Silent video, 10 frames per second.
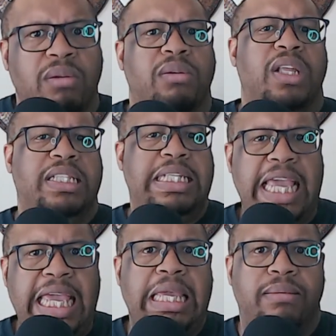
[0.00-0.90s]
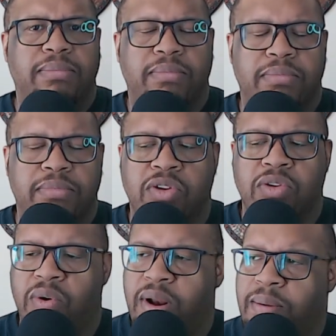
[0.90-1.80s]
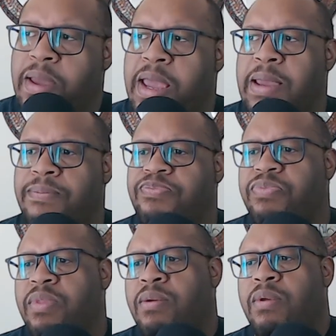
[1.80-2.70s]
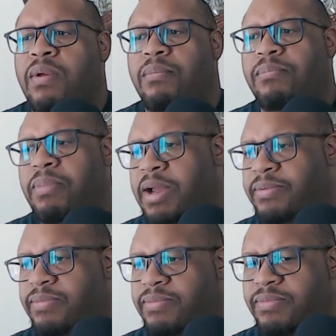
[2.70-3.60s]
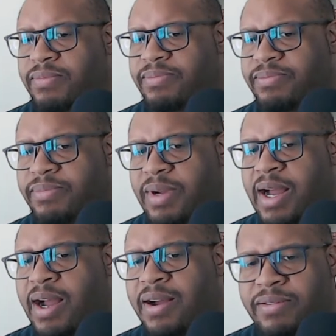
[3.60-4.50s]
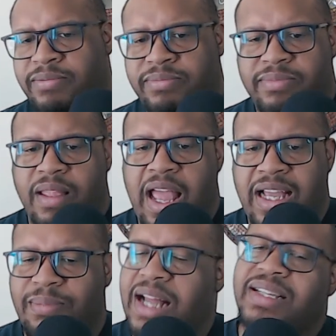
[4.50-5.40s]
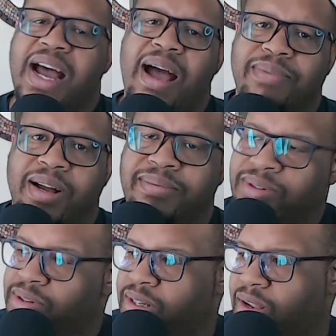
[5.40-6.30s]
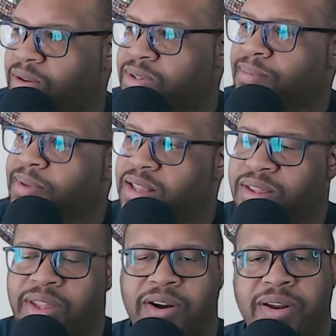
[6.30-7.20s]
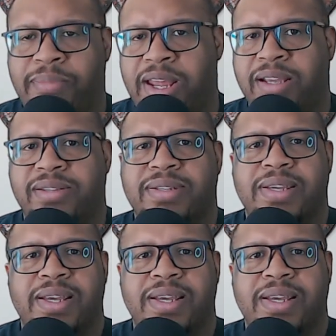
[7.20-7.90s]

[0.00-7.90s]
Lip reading: the team, you know what I mean? But as my time comes to a close, I'm hitting 30 minutes.